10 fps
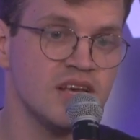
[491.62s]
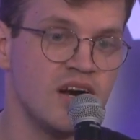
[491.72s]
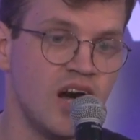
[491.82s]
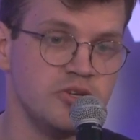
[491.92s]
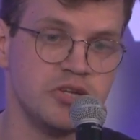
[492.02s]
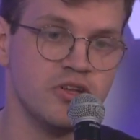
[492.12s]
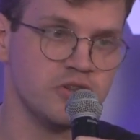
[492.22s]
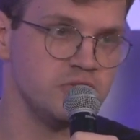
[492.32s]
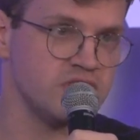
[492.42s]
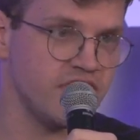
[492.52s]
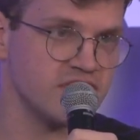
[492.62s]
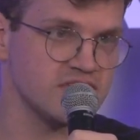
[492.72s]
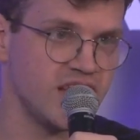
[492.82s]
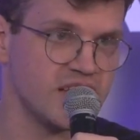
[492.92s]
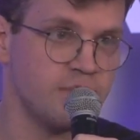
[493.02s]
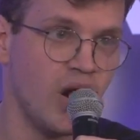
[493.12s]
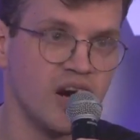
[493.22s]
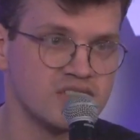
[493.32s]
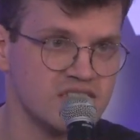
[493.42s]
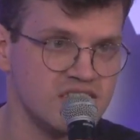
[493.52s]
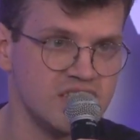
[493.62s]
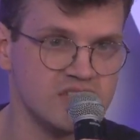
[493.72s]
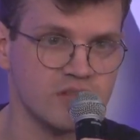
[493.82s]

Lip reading: You cannot use things like passkeys